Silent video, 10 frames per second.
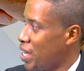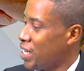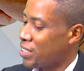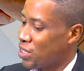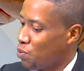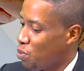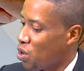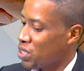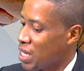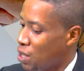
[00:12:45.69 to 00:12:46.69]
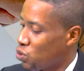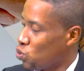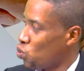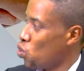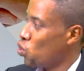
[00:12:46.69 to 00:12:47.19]
It still boils down
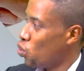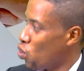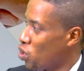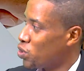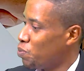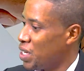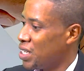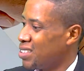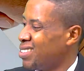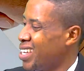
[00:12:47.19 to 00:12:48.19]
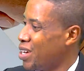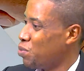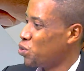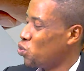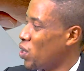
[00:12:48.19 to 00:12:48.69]
to not being
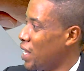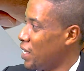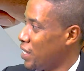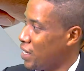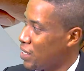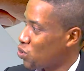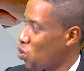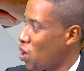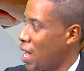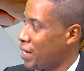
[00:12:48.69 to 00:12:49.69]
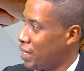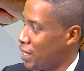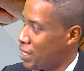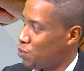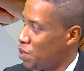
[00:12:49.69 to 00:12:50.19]
able to alienate or
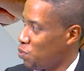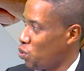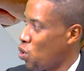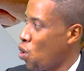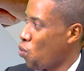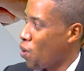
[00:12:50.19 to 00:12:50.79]
annihilate people.